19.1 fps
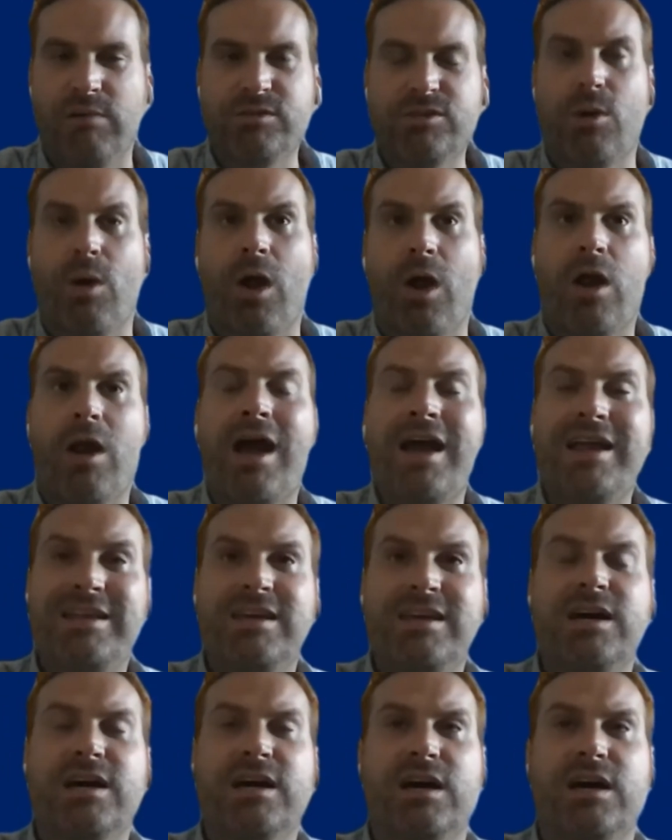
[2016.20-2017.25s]
So our
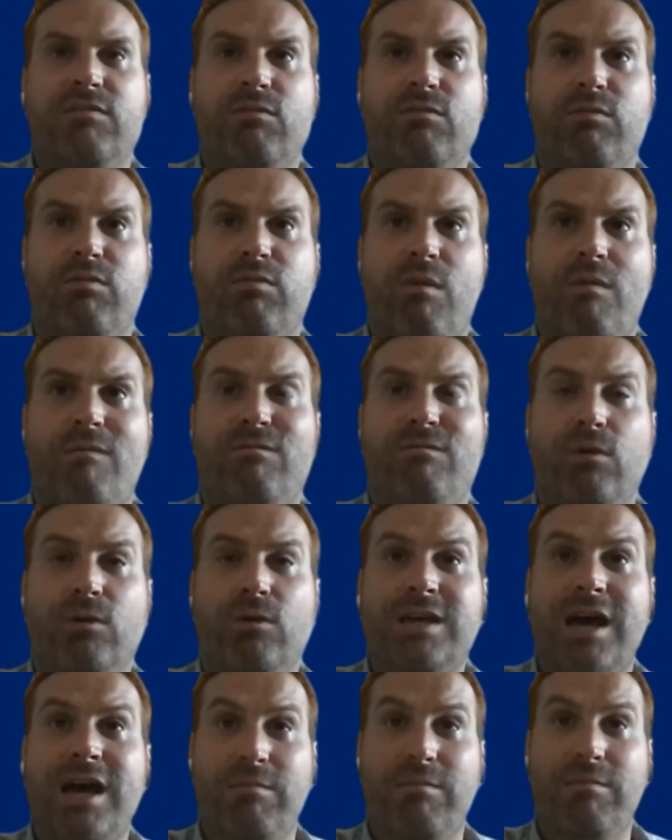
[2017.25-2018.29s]
idea of
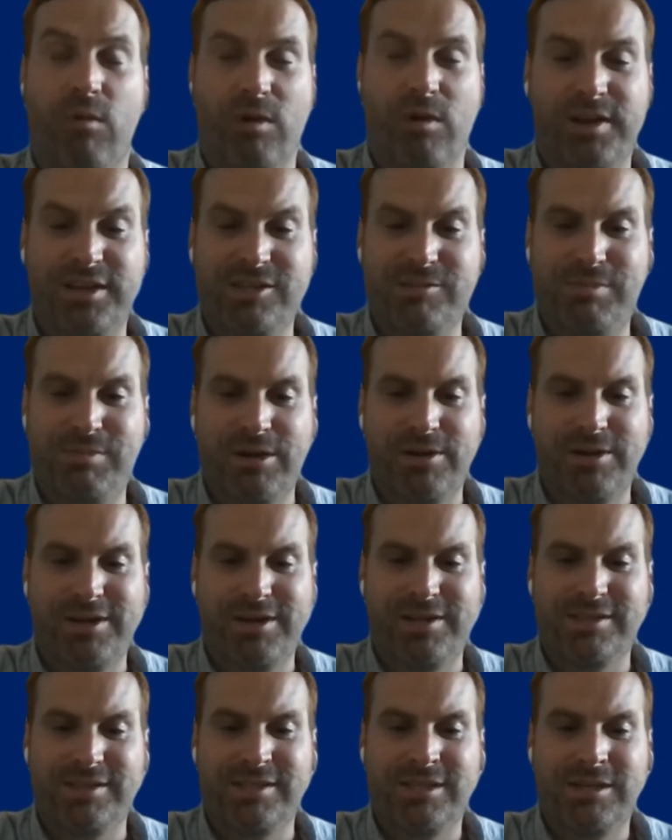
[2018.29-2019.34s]
full-time work
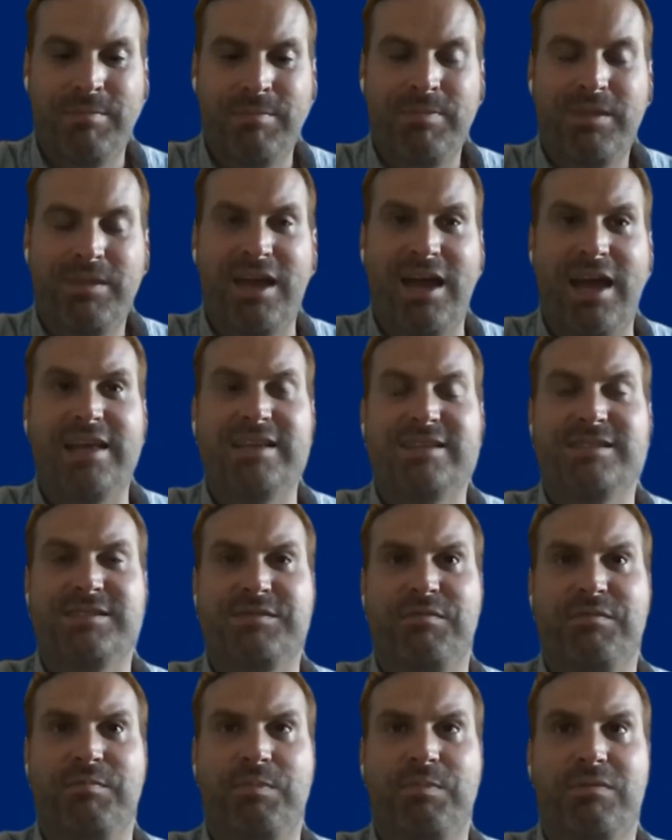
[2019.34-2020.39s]
experience
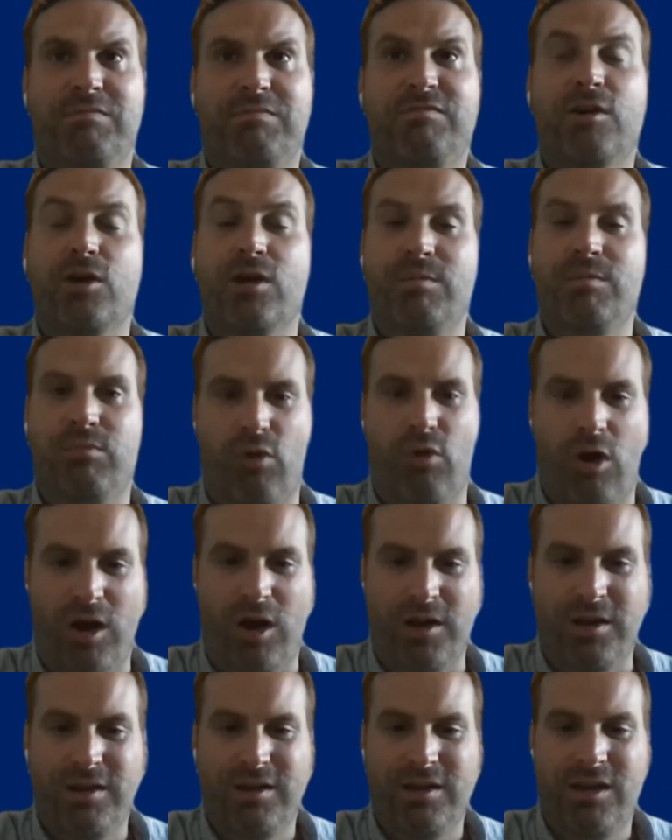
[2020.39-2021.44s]
is very
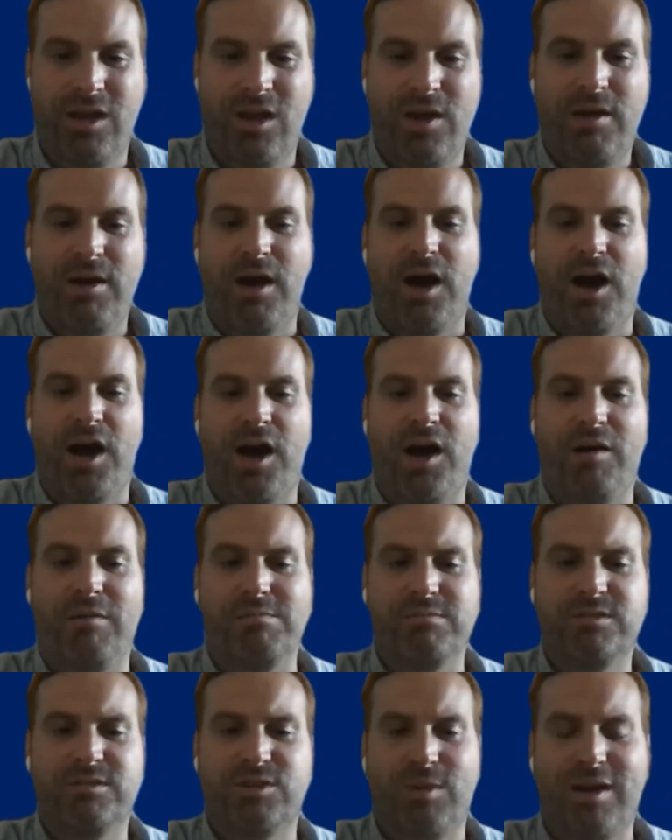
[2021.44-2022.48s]
broad.
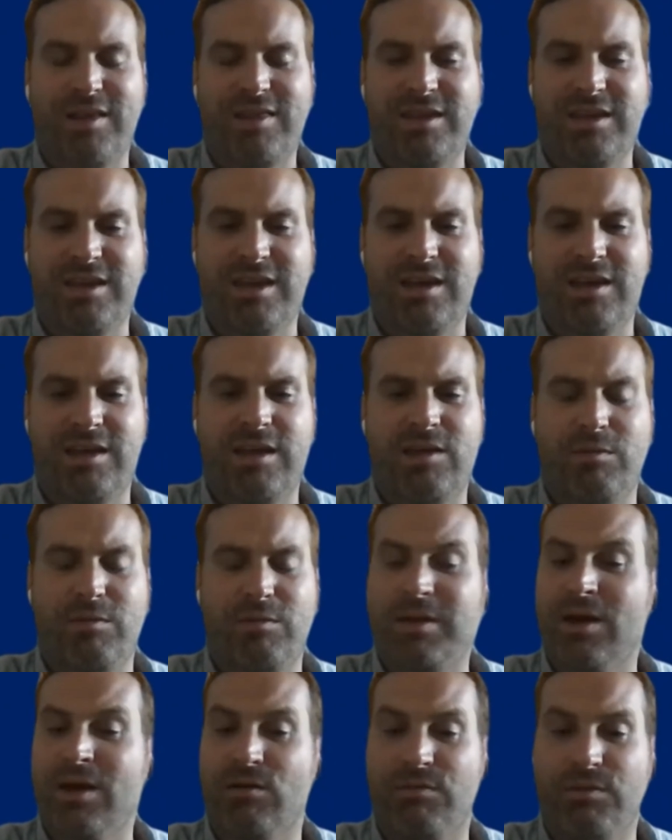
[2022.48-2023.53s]
So I think it would
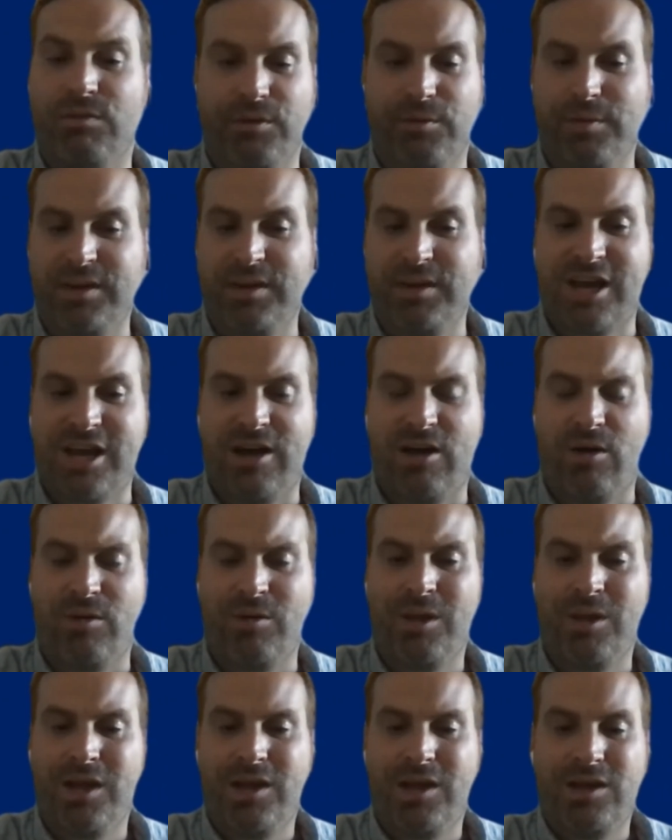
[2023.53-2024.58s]
be helpful to reach
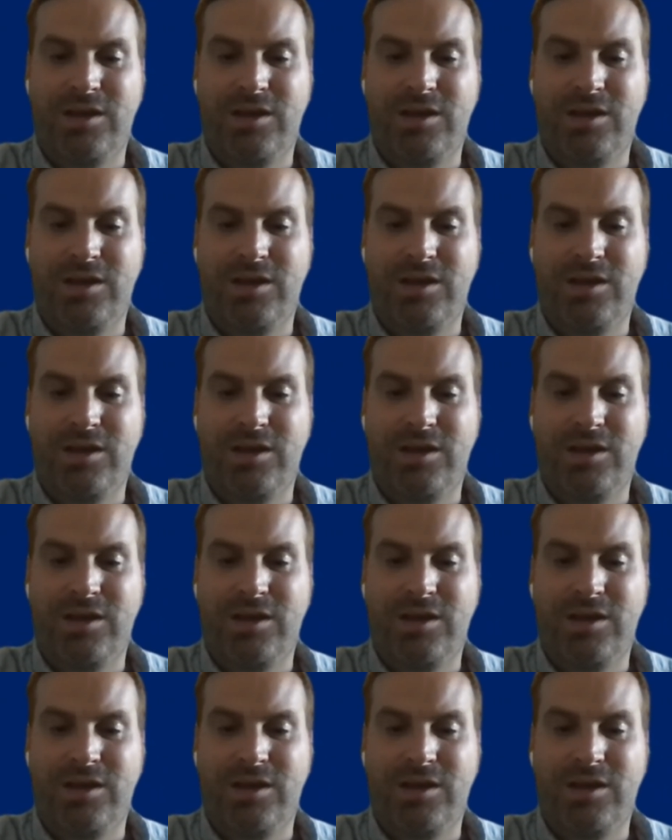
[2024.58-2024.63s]
out.